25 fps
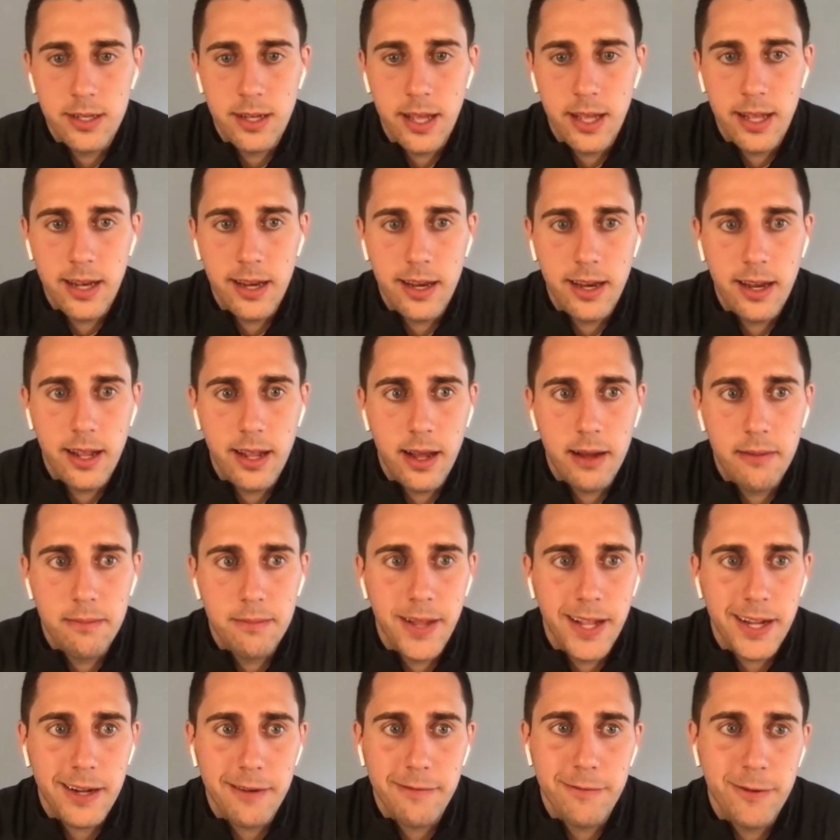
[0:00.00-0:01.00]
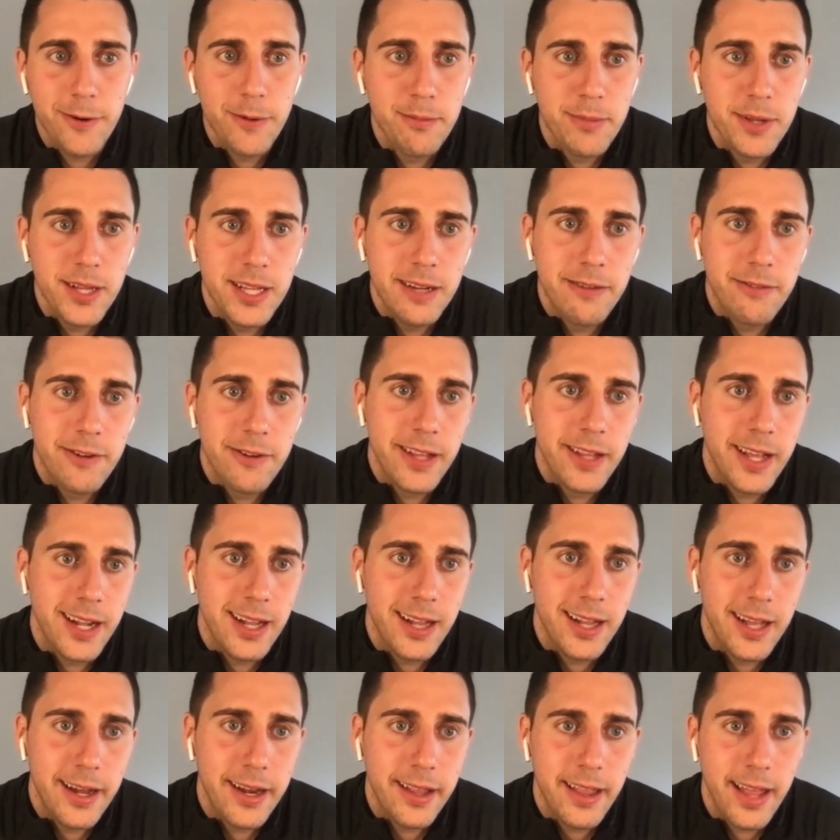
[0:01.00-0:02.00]
And, and I'm like a firm believer that a
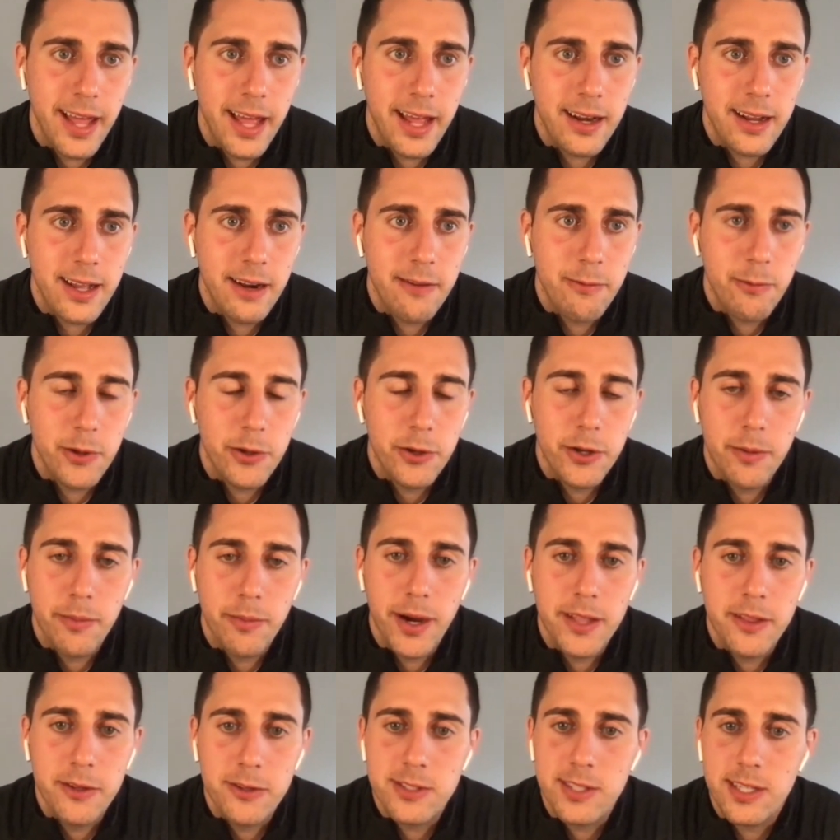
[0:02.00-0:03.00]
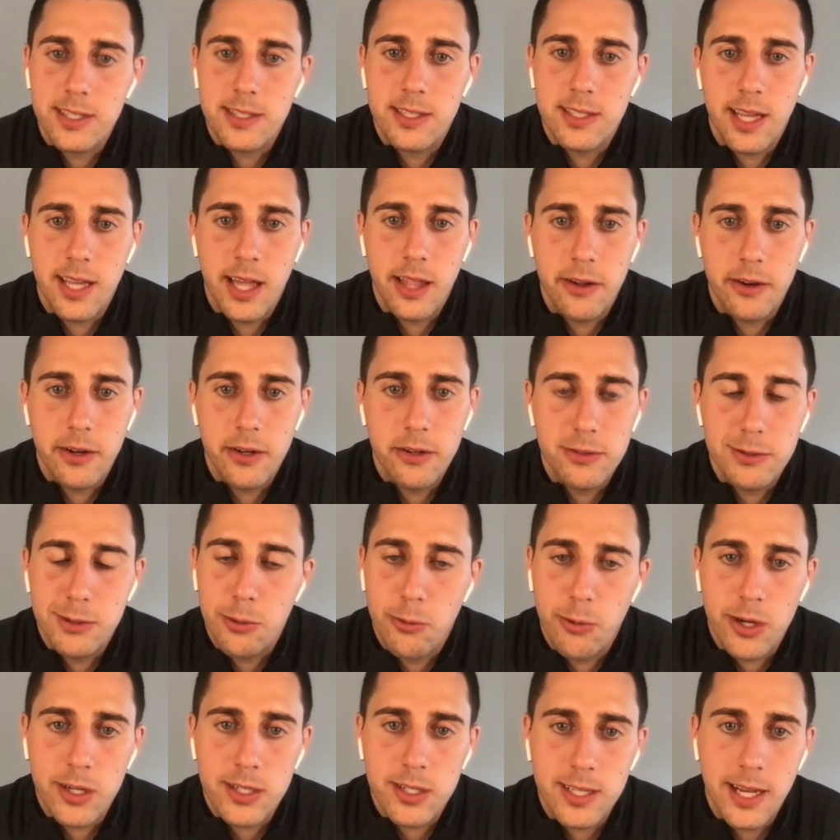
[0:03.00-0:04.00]
lot of that kind of when you combine those things together, it
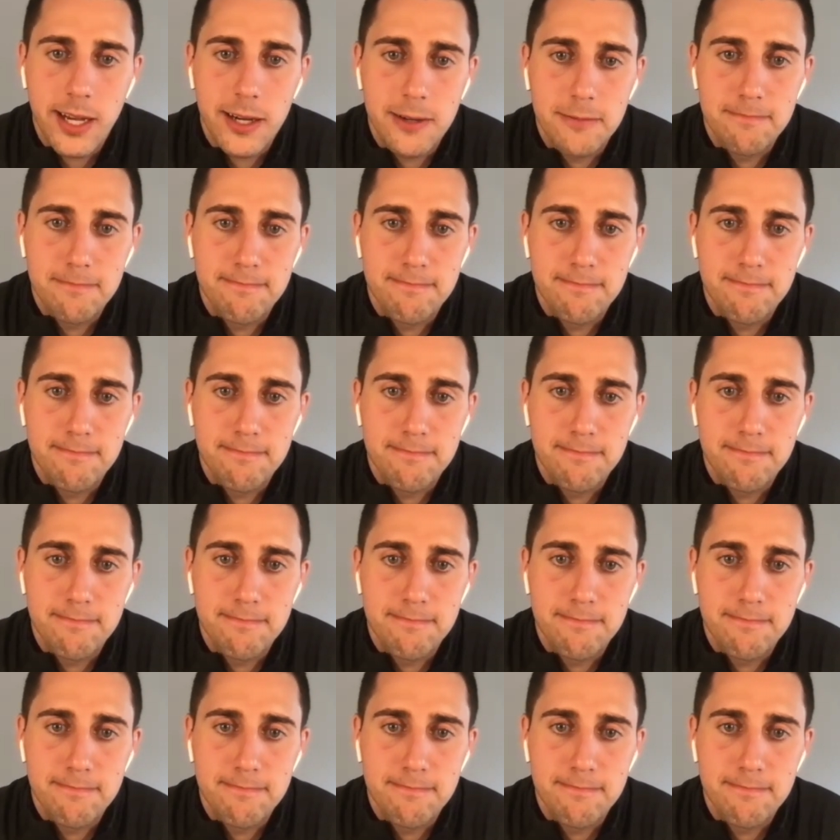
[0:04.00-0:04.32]
usually works out.